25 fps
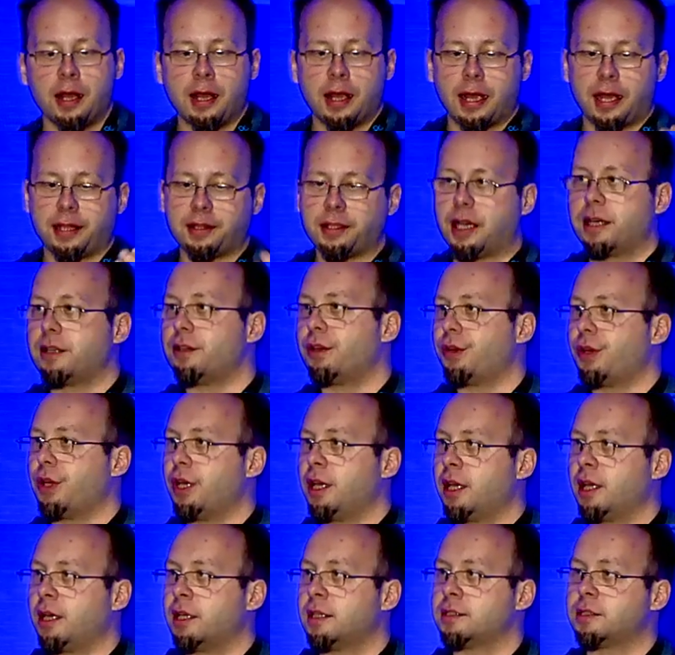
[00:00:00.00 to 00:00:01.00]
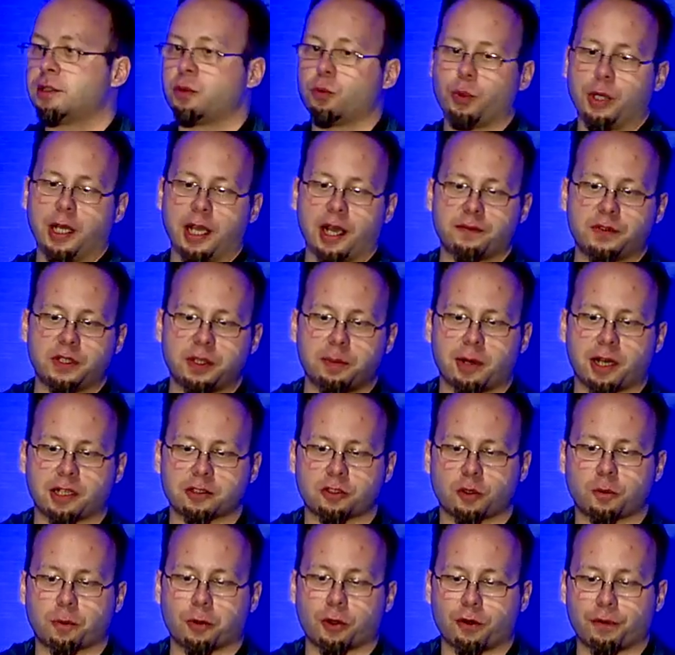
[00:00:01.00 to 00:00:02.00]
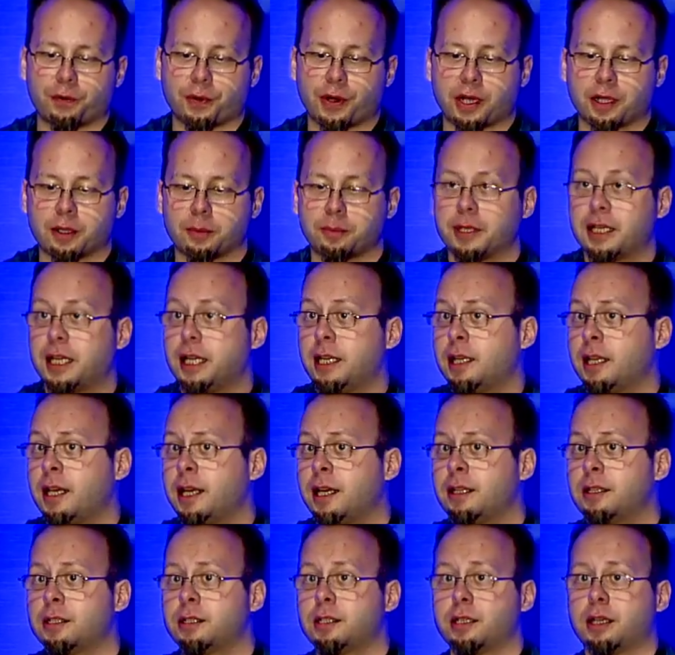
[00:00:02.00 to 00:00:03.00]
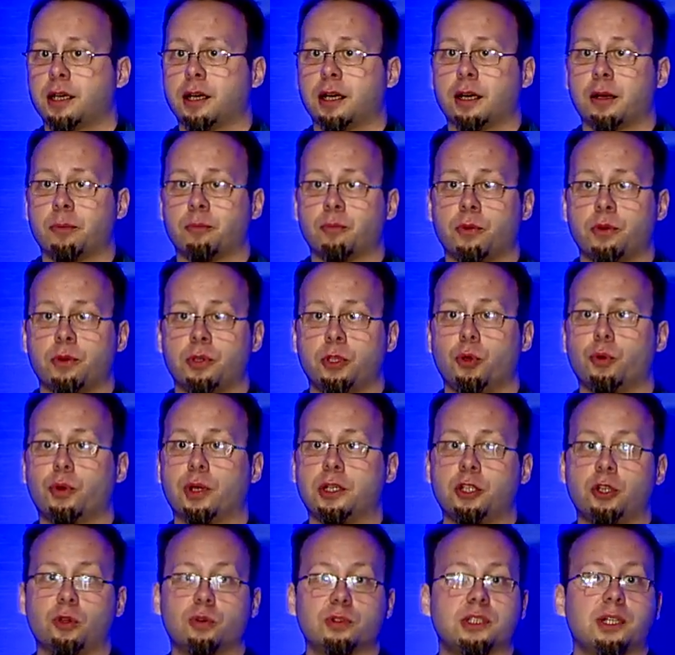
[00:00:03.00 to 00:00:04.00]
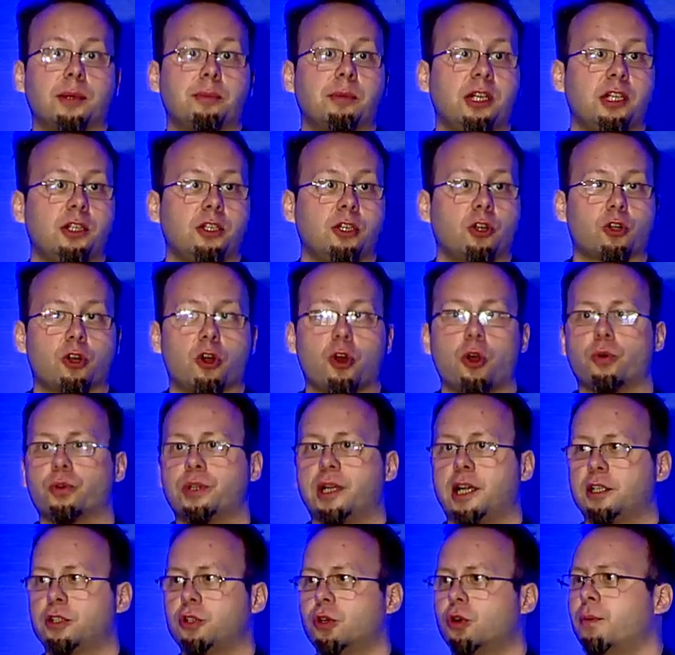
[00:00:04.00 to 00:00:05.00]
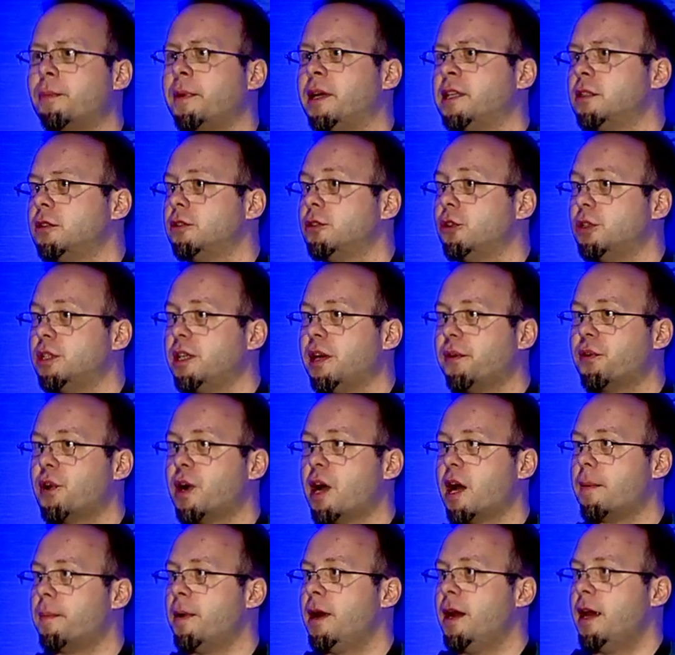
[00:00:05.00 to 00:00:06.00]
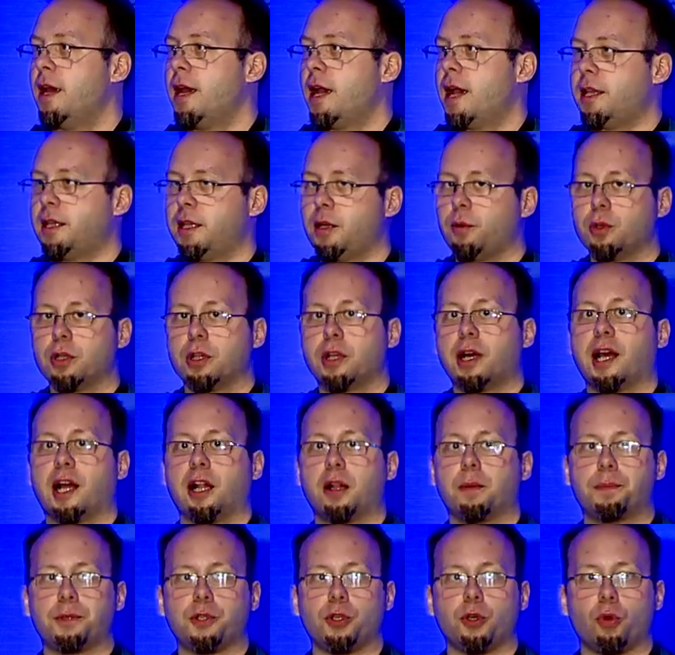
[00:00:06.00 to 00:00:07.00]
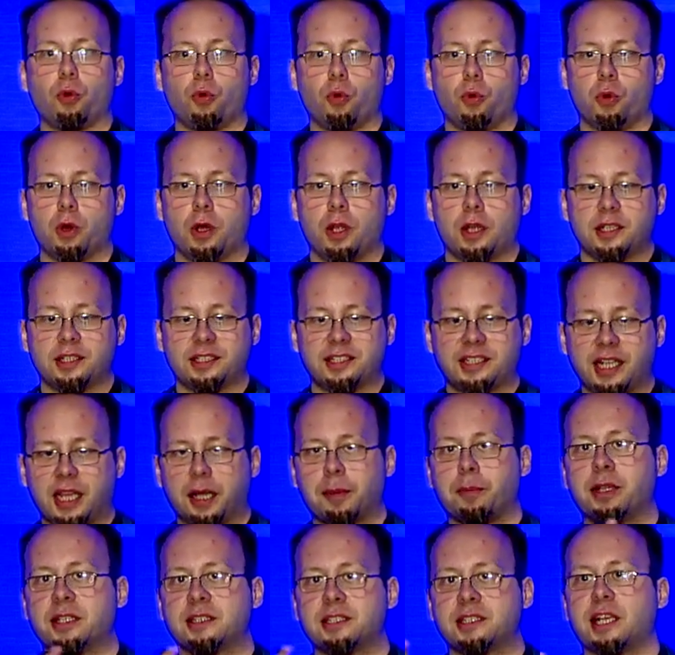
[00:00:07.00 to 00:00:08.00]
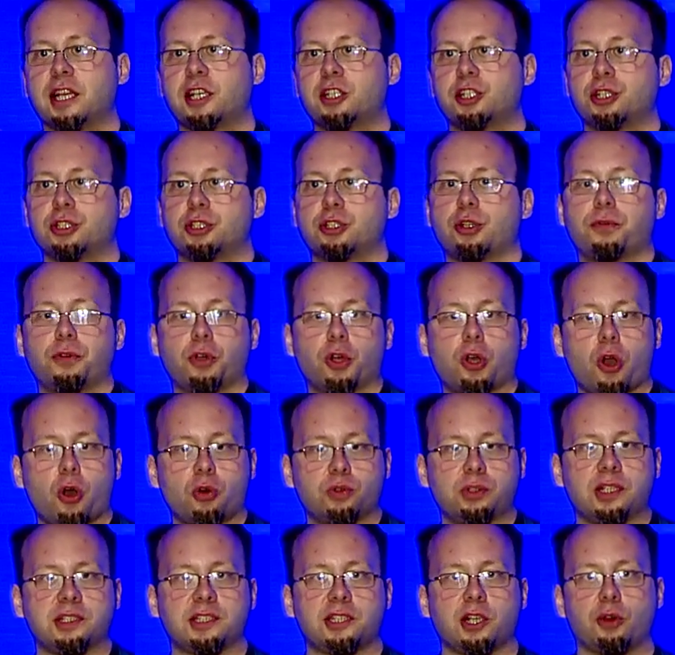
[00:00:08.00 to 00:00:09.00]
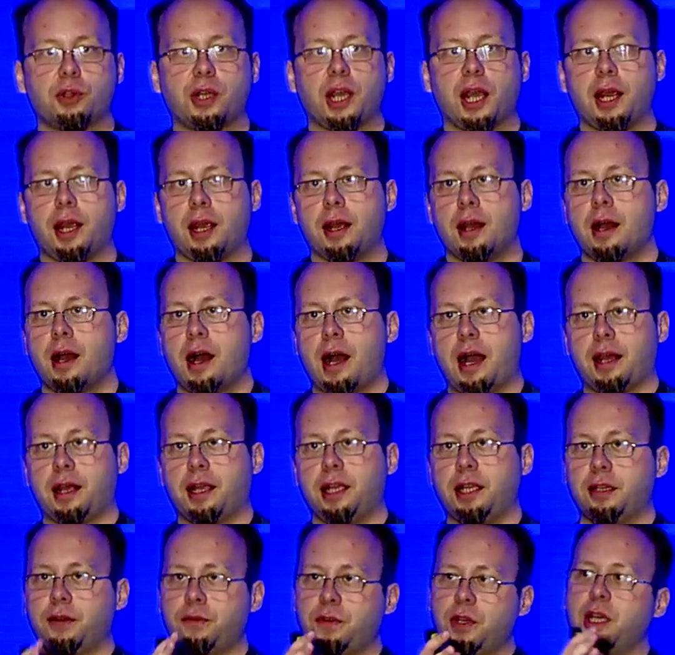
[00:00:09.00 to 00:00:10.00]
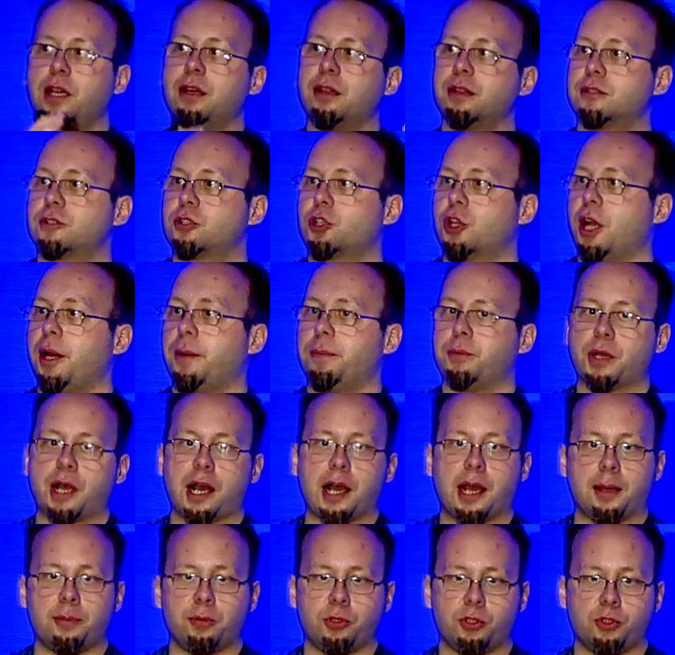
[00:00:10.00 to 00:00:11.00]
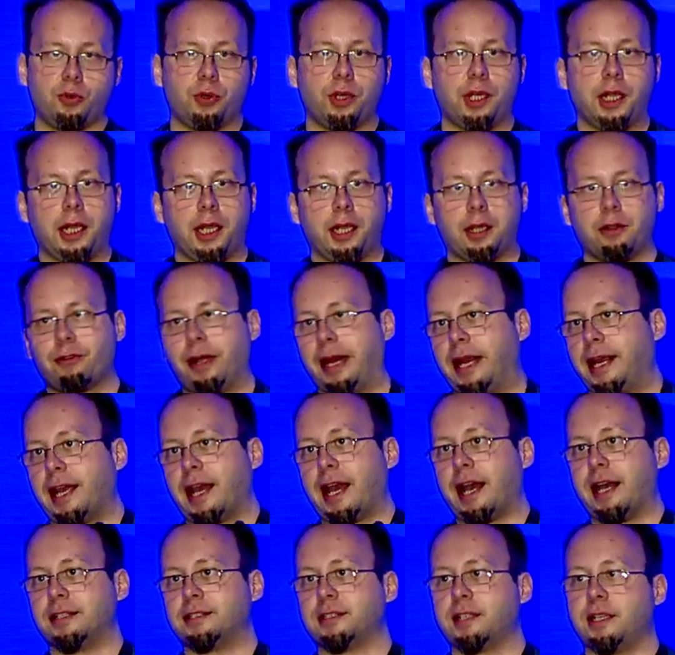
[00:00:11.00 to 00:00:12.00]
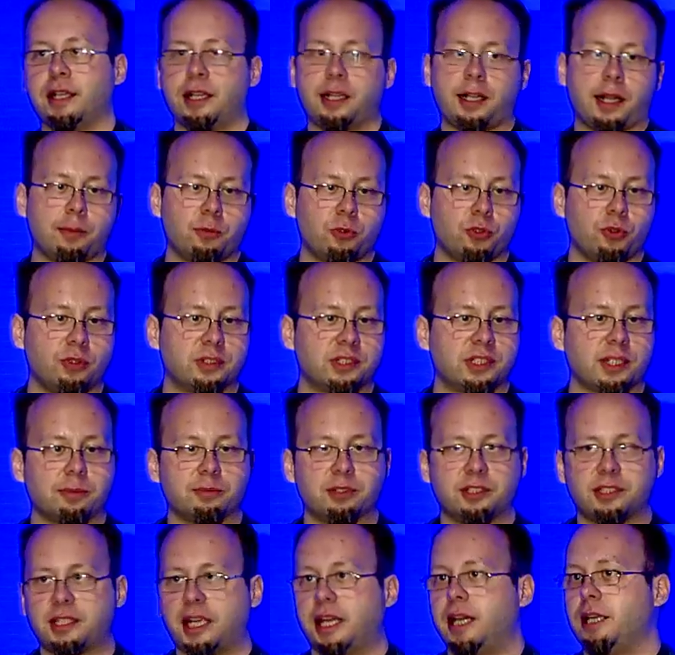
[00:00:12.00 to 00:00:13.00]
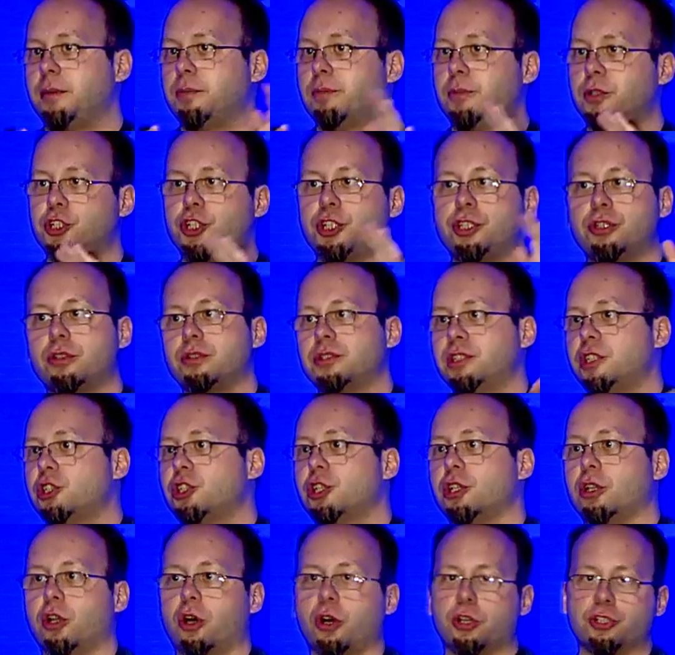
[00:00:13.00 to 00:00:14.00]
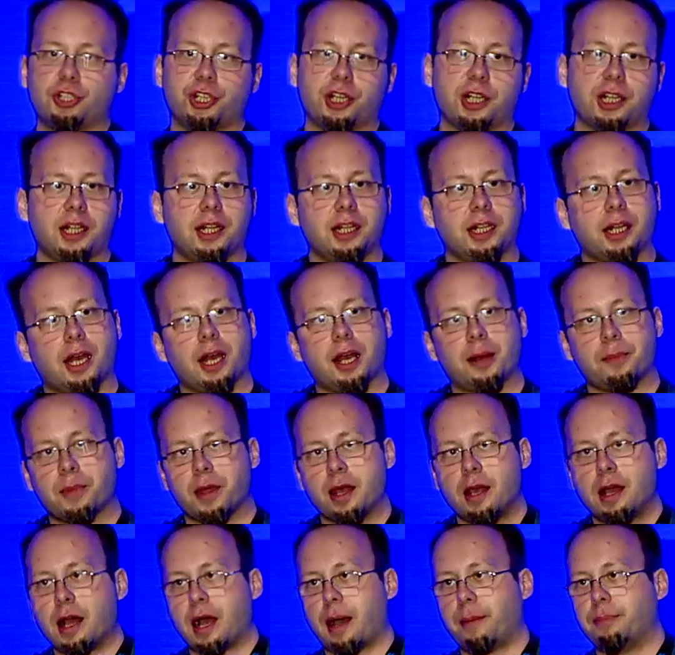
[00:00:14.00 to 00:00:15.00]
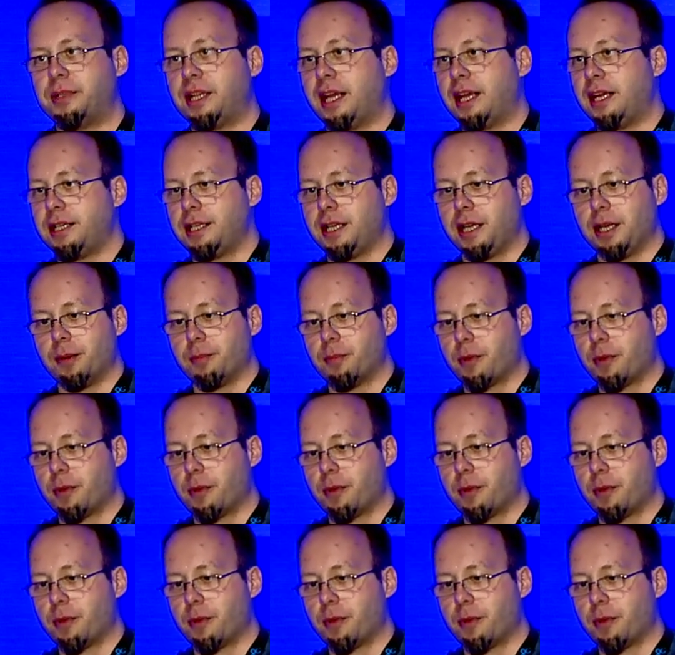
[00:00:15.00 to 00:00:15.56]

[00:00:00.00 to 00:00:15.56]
And the other thing is we have debug.profile, begin, end. You can use them in your code. They're documented on DevHub, and they will help you segment sections of your code and say, okay, in the vehicle script, I'm doing raycast, and then I'm doing some state machine transition logic, and then I'm updating